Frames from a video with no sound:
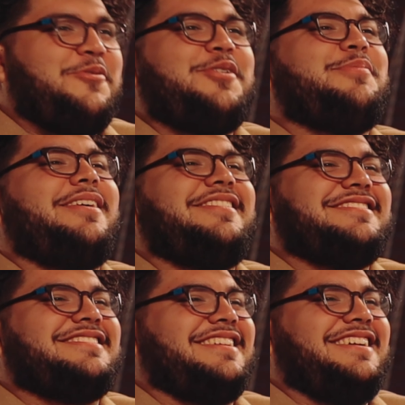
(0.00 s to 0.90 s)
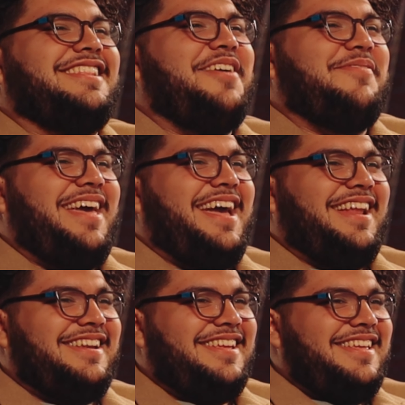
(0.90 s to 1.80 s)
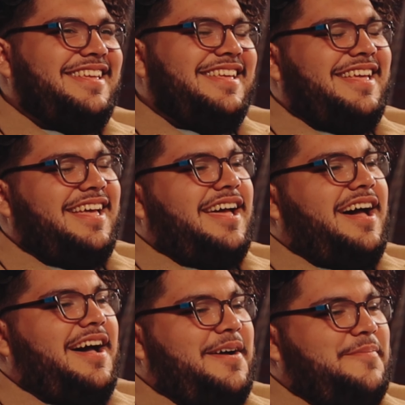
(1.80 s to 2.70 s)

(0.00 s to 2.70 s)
Yeah. Warner Brothers is going to love that. Yeah.